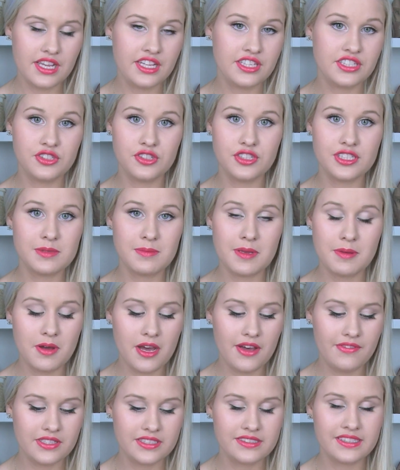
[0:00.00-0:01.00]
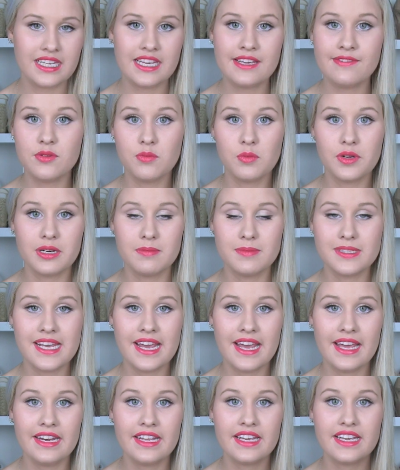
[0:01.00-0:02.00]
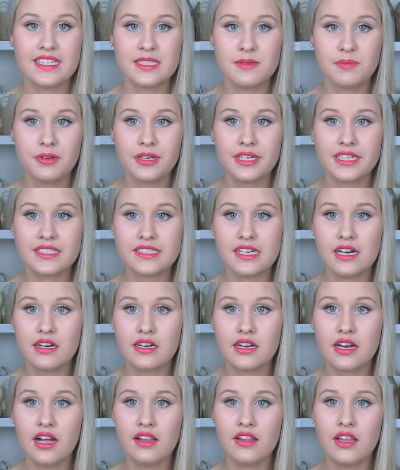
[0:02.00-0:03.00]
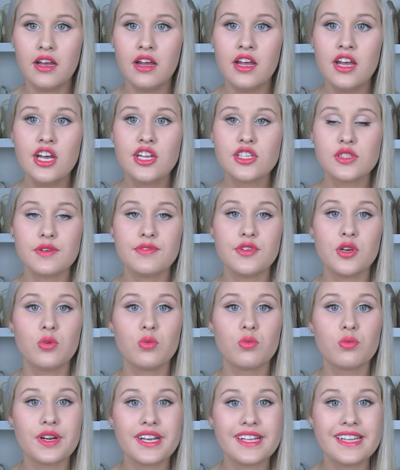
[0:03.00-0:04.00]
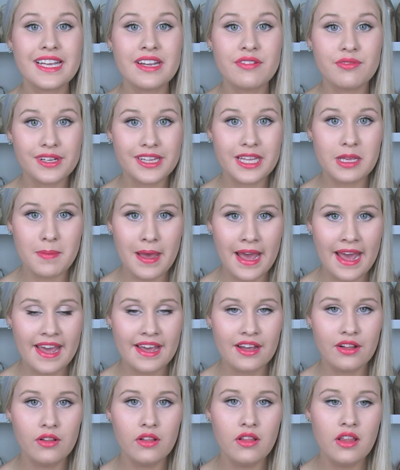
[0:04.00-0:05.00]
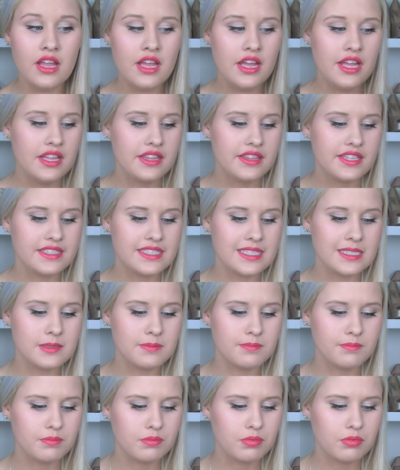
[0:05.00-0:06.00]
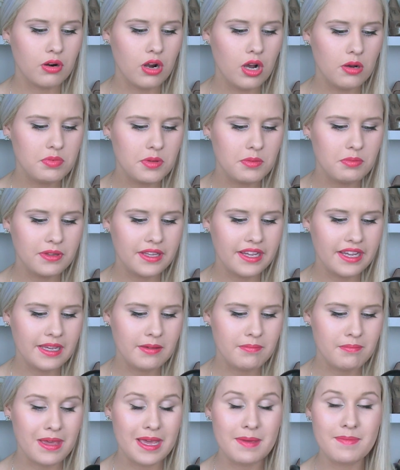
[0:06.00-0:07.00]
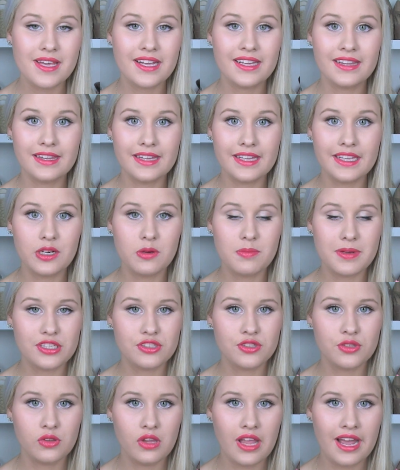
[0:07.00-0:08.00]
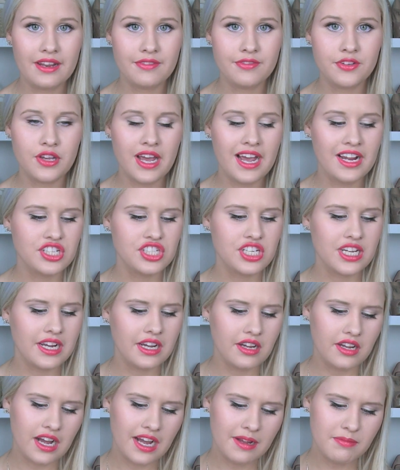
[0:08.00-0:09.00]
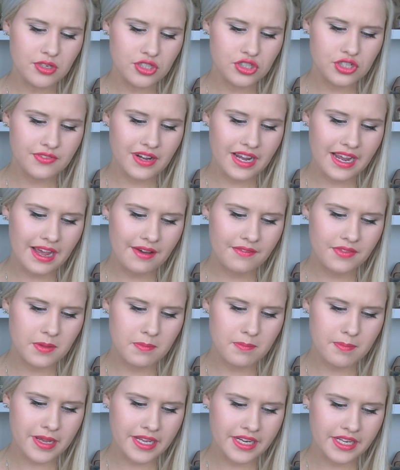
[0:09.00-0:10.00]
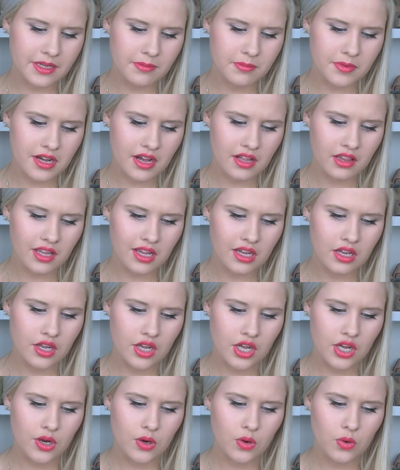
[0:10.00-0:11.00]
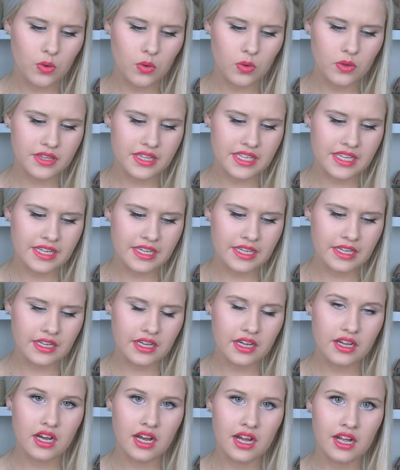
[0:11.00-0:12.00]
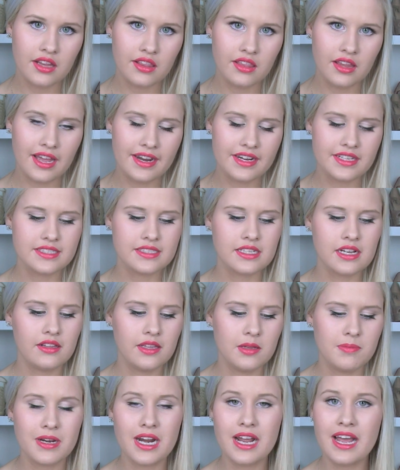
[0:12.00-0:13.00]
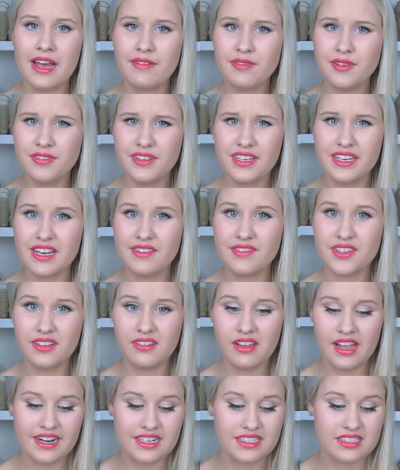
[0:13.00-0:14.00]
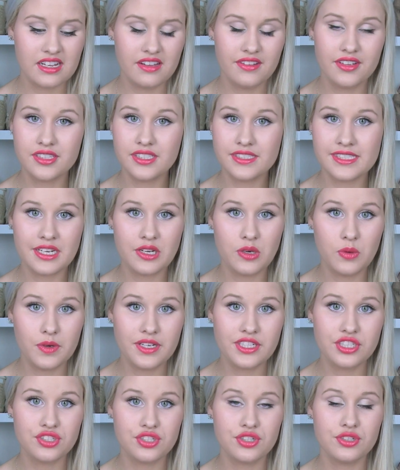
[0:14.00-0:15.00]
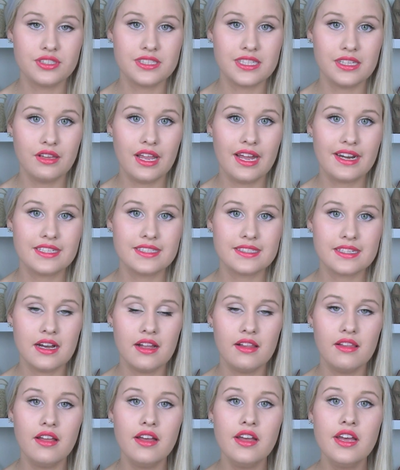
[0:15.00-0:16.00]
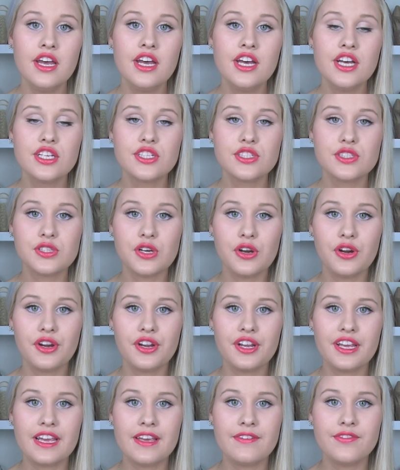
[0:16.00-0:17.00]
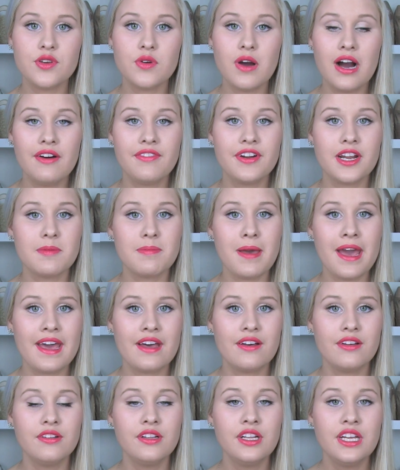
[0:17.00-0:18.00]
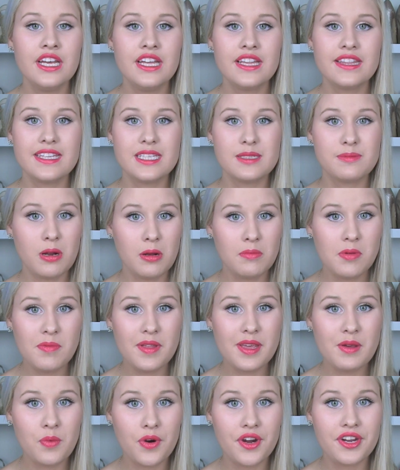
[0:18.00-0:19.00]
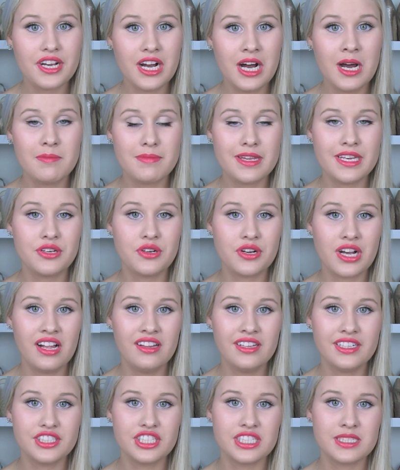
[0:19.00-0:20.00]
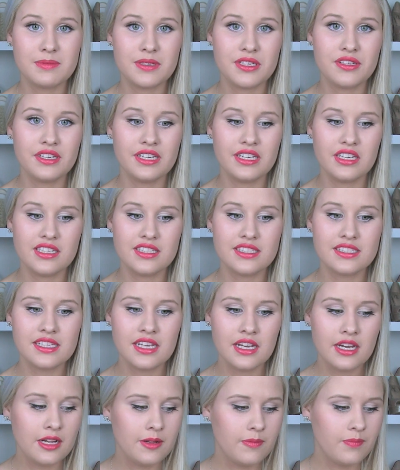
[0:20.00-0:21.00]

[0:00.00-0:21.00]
it suits me perfectly even when I'm tanning, it's a pretty dark color. So if you're really pale, this is probably maybe a little bit too light for you. Actually, I'm not sure if I have the medium color or the lightest color, but I have a feeling I have the lightest color because I always choose the lightest color. So if you are very pale, this probably won't come in your color, just because